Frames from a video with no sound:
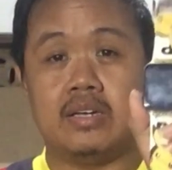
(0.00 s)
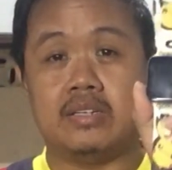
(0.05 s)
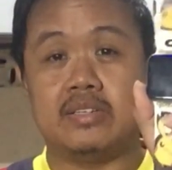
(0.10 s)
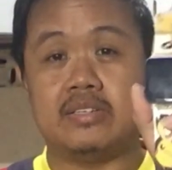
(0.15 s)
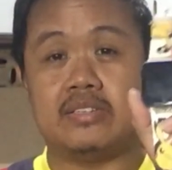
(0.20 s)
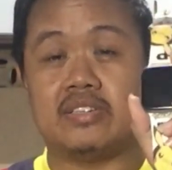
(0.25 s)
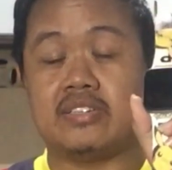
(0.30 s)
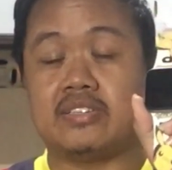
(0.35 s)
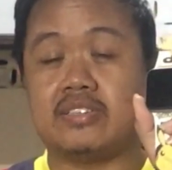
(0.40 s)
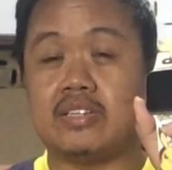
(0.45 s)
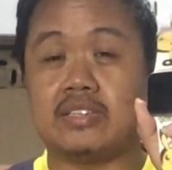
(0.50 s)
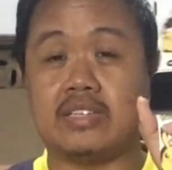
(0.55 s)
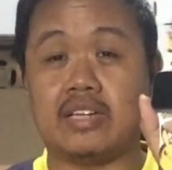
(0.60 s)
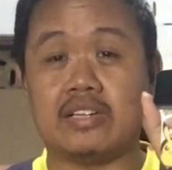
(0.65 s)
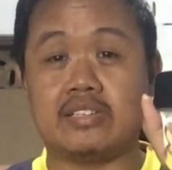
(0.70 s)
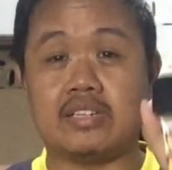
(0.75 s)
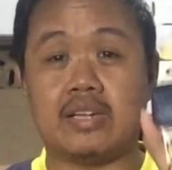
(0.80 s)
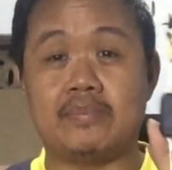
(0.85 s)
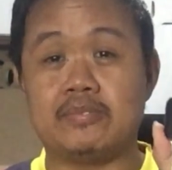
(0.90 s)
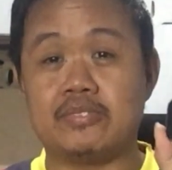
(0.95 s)
This is not
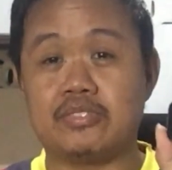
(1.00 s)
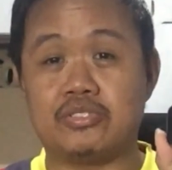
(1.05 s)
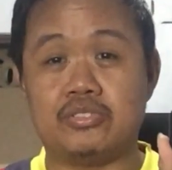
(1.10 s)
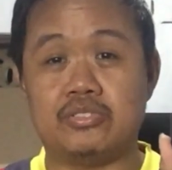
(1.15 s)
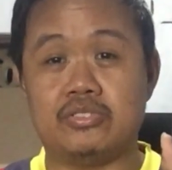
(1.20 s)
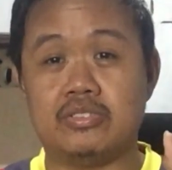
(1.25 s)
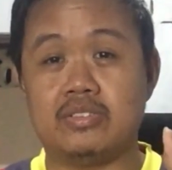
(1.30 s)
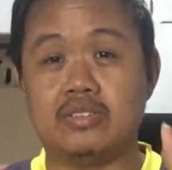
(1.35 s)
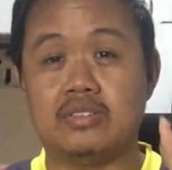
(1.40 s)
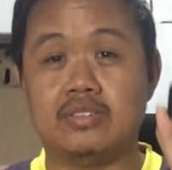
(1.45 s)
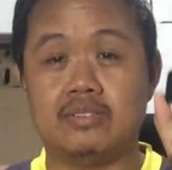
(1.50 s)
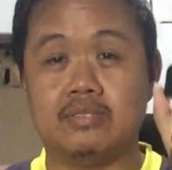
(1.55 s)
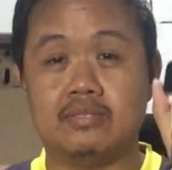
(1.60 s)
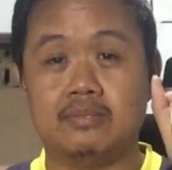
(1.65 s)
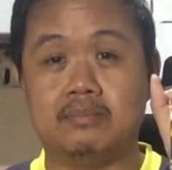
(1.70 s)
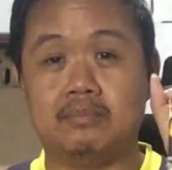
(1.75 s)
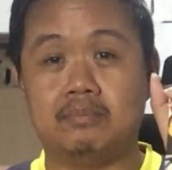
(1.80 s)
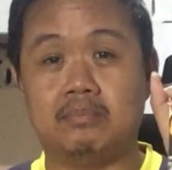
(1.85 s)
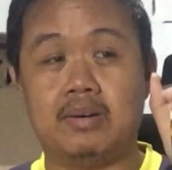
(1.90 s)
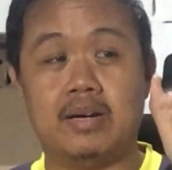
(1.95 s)
a Samsung,
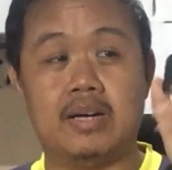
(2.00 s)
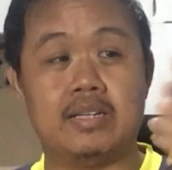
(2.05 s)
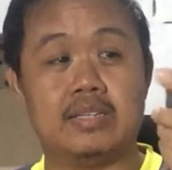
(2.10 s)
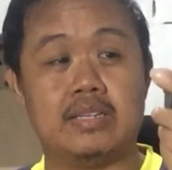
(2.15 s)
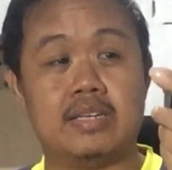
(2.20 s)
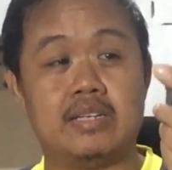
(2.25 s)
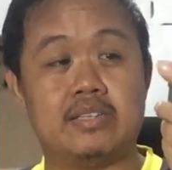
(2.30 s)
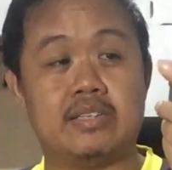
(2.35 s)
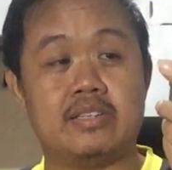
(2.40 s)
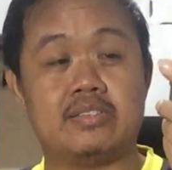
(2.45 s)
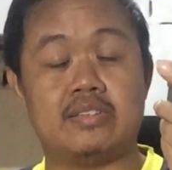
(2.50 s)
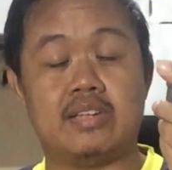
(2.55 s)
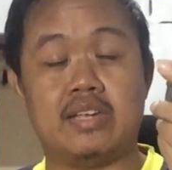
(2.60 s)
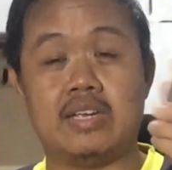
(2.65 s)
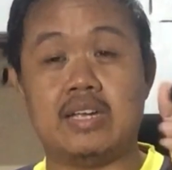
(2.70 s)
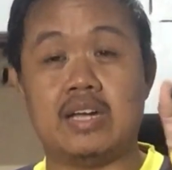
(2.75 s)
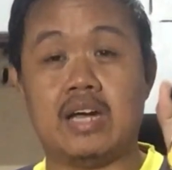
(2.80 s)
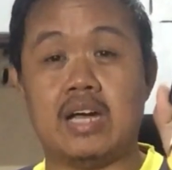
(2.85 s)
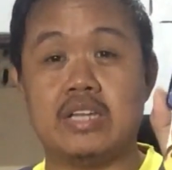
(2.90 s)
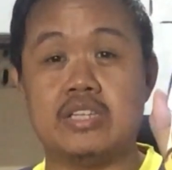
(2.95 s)
but it is
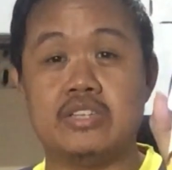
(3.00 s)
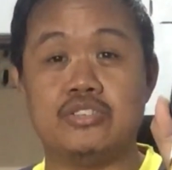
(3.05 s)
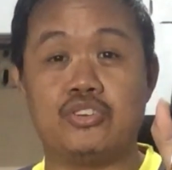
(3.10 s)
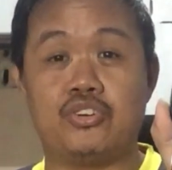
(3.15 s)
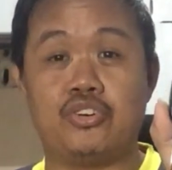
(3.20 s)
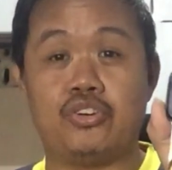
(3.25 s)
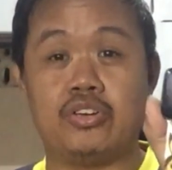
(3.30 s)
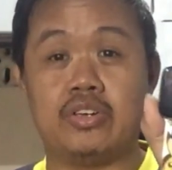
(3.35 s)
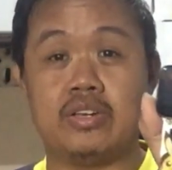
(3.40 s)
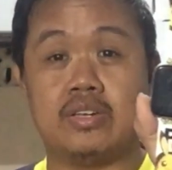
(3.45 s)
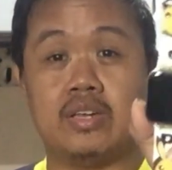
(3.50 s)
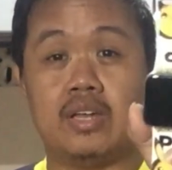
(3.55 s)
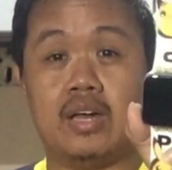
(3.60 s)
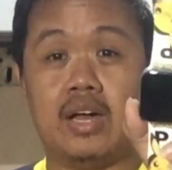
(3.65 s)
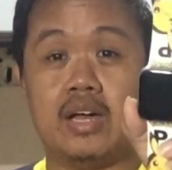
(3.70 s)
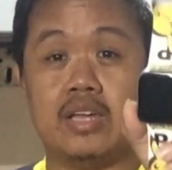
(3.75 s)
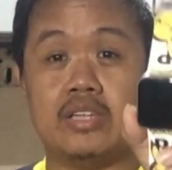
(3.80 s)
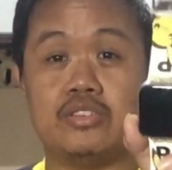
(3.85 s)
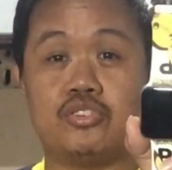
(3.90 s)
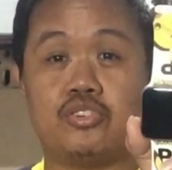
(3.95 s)
a Android
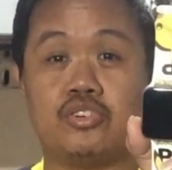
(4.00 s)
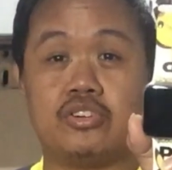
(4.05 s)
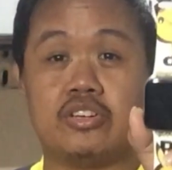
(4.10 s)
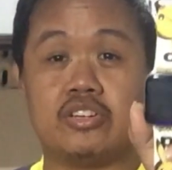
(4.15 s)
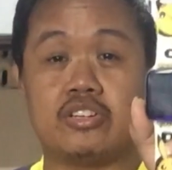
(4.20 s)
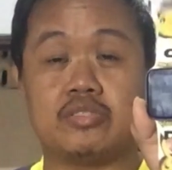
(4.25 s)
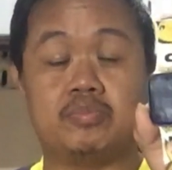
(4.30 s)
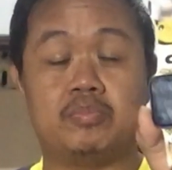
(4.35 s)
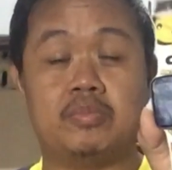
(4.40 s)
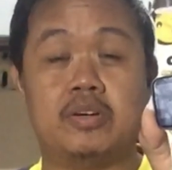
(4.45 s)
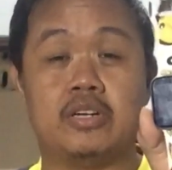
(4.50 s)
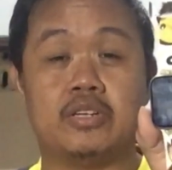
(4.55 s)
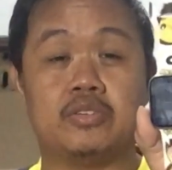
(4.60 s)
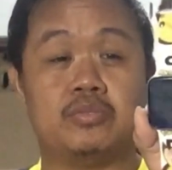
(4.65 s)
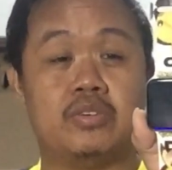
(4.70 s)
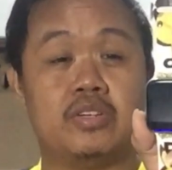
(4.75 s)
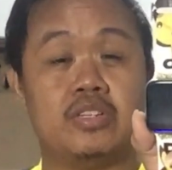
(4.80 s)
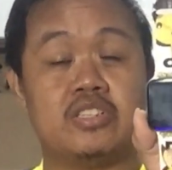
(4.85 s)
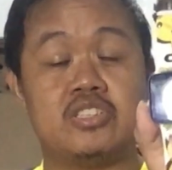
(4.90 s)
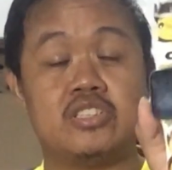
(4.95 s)

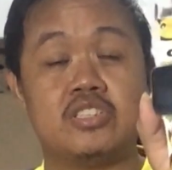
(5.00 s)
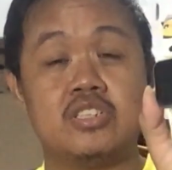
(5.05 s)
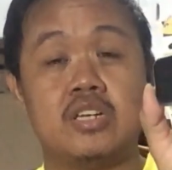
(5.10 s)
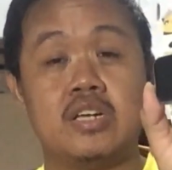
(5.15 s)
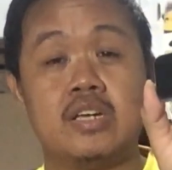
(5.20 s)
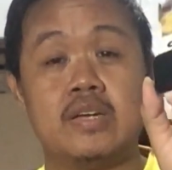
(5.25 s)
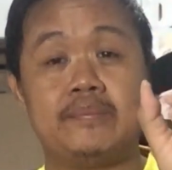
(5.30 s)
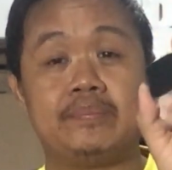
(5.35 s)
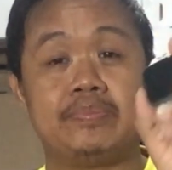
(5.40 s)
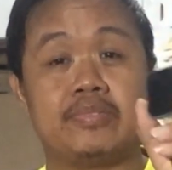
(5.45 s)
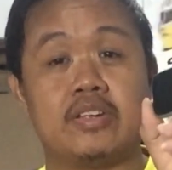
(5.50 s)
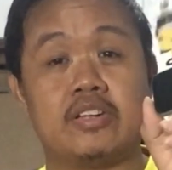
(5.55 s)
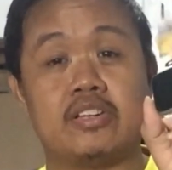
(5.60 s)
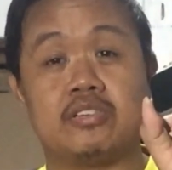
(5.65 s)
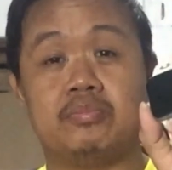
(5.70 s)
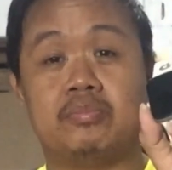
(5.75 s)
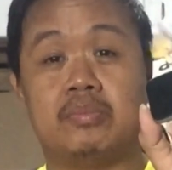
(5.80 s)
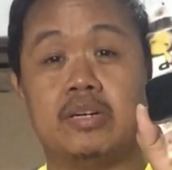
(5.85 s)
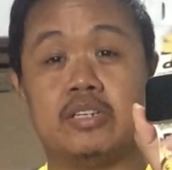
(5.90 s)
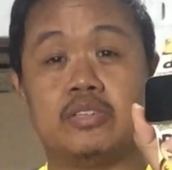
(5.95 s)
smartwatch, the
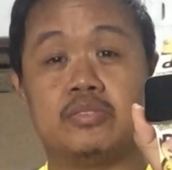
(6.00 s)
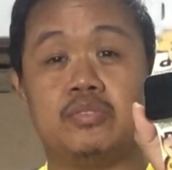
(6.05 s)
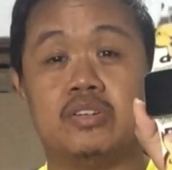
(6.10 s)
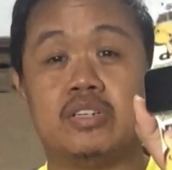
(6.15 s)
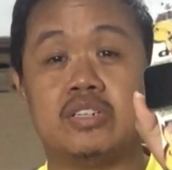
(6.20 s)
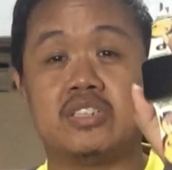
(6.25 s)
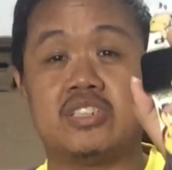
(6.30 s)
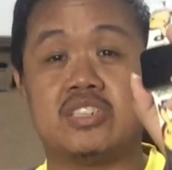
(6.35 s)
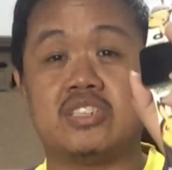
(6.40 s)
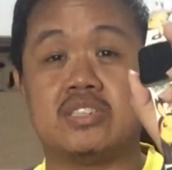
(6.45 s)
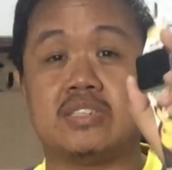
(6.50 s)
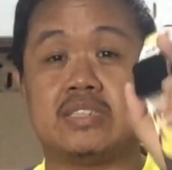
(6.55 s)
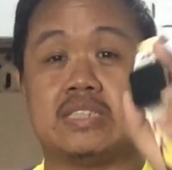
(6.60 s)
smartwatch